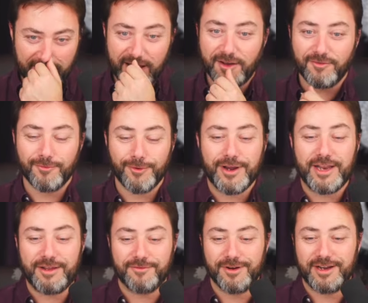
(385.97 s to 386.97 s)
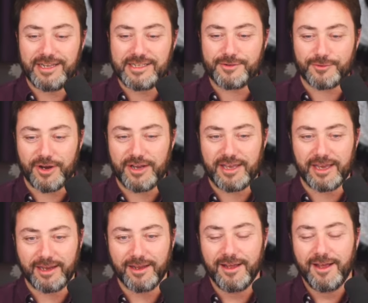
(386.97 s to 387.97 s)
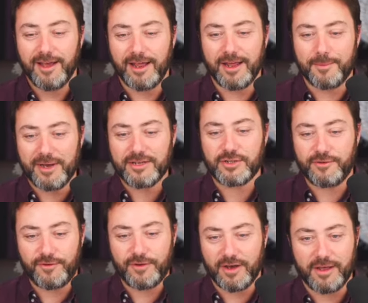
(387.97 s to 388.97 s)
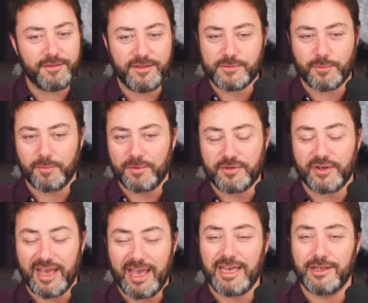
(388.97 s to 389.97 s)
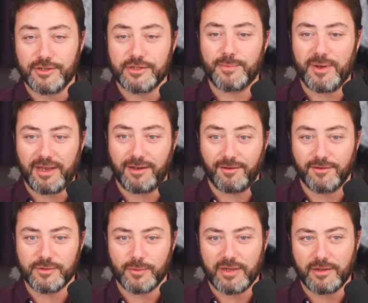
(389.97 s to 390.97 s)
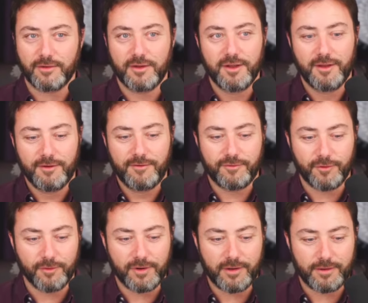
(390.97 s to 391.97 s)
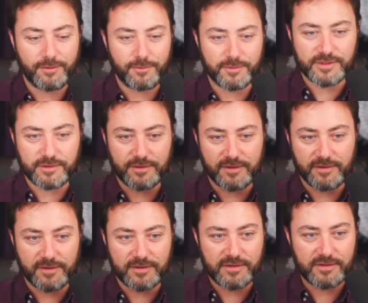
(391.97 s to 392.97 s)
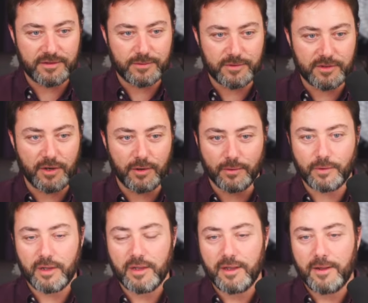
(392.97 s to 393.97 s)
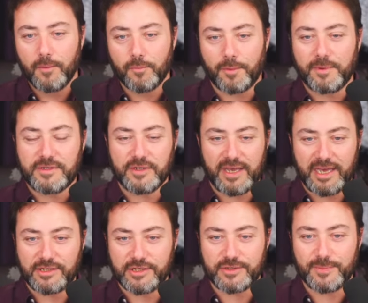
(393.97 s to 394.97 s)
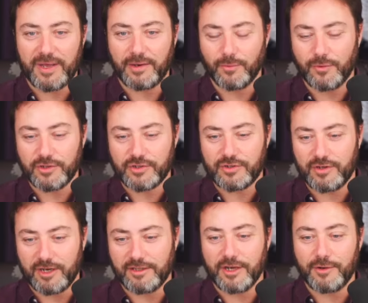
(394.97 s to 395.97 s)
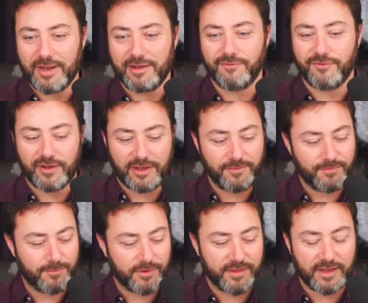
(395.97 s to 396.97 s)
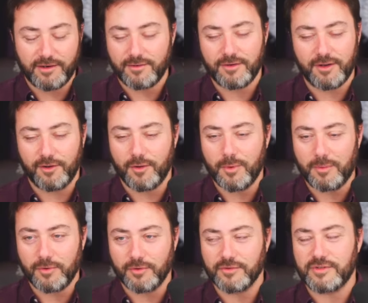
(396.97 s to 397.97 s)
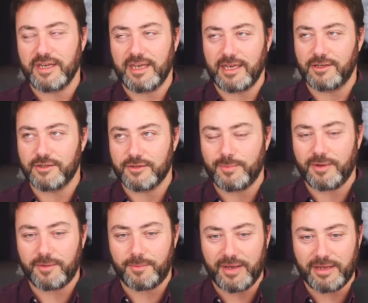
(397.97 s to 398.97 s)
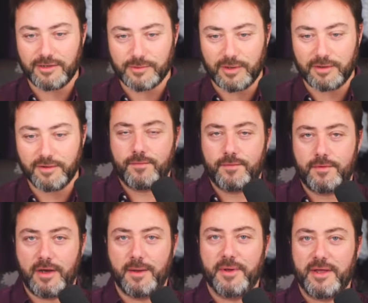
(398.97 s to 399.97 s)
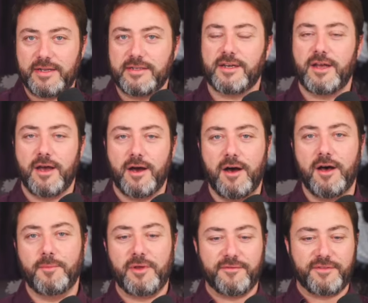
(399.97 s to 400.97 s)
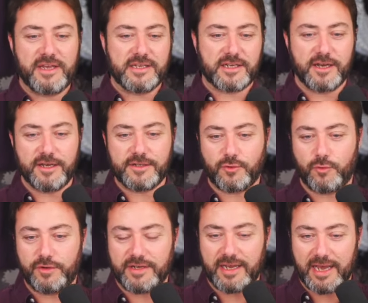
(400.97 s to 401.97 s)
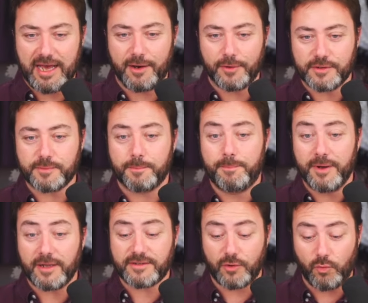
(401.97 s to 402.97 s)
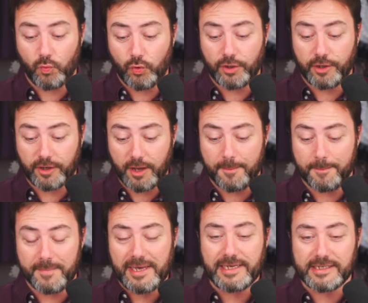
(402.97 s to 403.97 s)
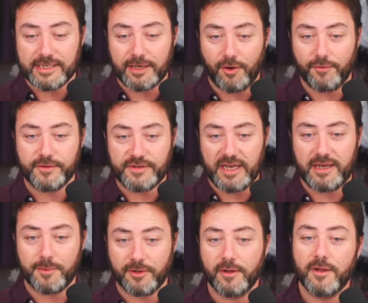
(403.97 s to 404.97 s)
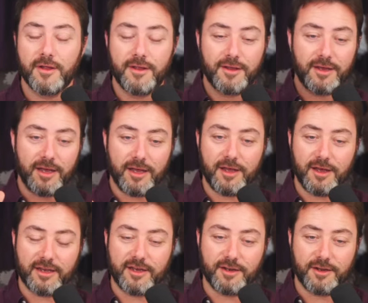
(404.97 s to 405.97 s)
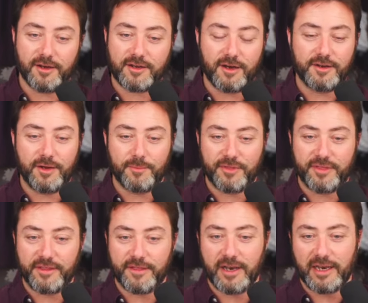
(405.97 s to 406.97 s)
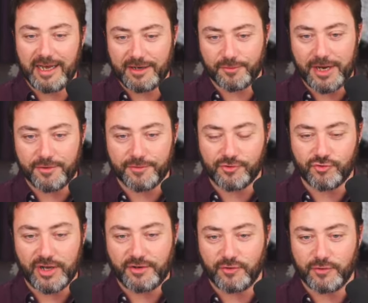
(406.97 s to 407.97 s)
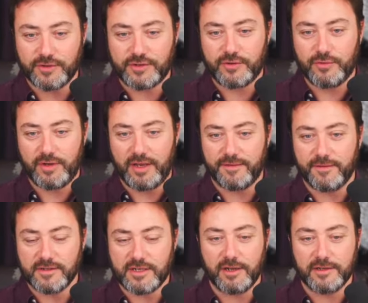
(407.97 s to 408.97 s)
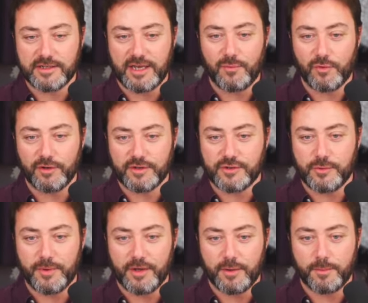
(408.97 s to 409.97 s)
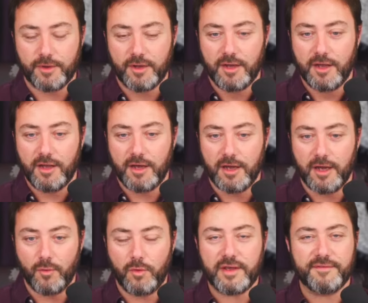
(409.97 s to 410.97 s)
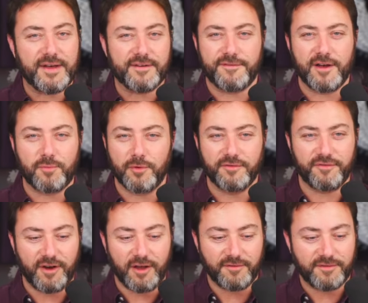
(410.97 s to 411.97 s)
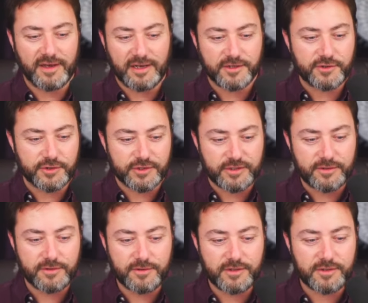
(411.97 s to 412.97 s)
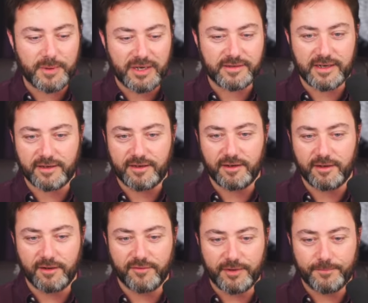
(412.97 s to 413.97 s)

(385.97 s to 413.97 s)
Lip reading: Really, really striking. And I imagine if you... this probably took ages to paint as well. For who was did this? This was Cole. Probably took ages to paint, which I don't envy, but then a lot of my models take ages to paint as well. I bet an entire army of these guys would take hours, but would look amazing on the table. I can't help but think that a Land Raider and Dreadnoughts in this colour scheme would look superb. We'll give that a 5.5. That is just spectacular. Love it.